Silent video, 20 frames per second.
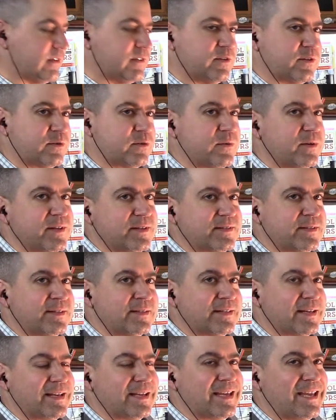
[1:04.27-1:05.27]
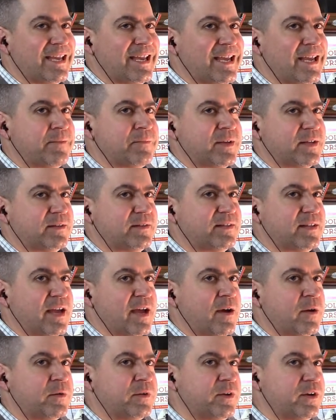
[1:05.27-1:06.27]
a degree since I came
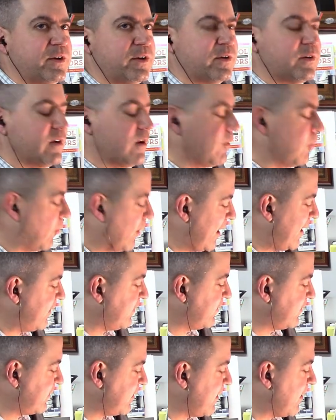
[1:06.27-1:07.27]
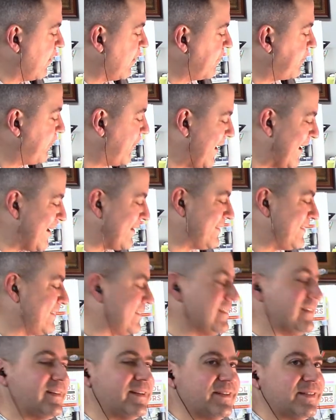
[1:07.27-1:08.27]
down here a while ago. But
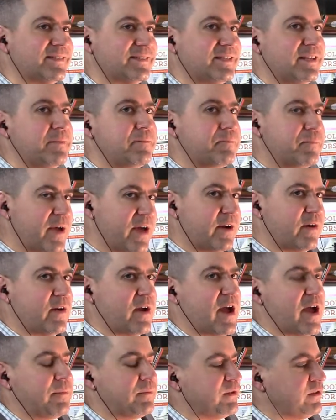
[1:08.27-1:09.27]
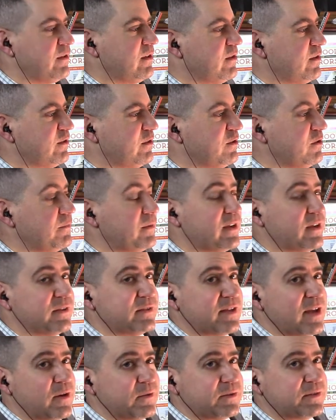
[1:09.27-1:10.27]
it is the better option of the two because
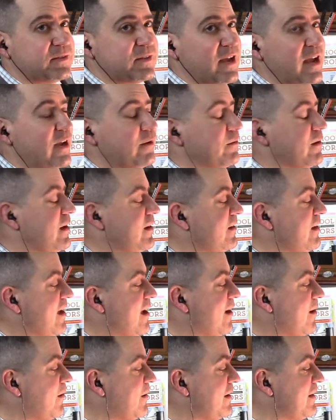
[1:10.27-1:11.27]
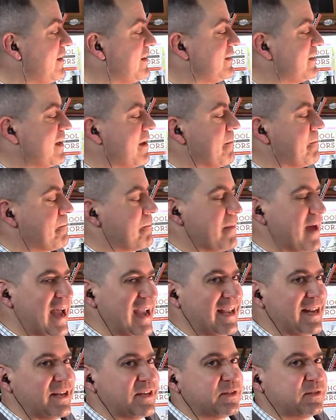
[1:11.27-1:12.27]
outside right now it is
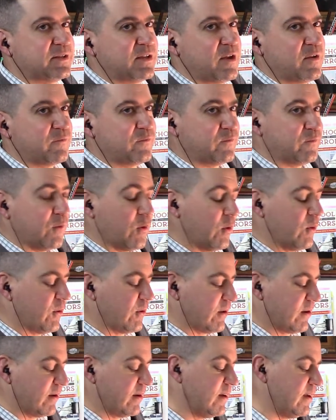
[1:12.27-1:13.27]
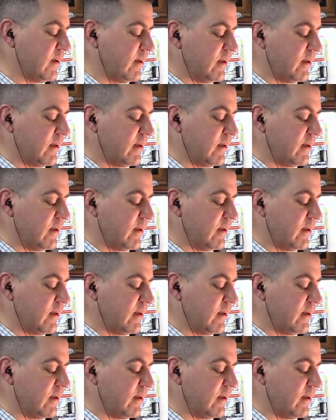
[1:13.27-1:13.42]
minus four,